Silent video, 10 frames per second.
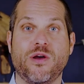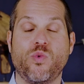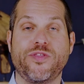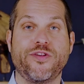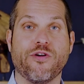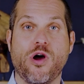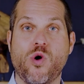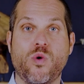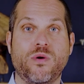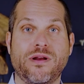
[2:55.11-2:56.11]
with your
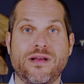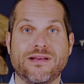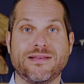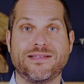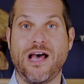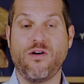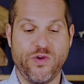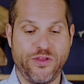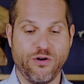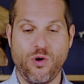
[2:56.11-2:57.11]
own self,
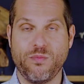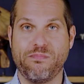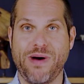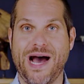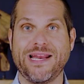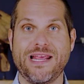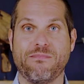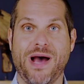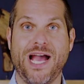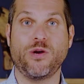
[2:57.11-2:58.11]
with your own body
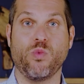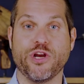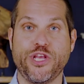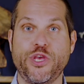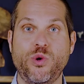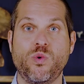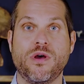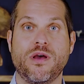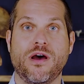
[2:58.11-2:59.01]
and mind, where you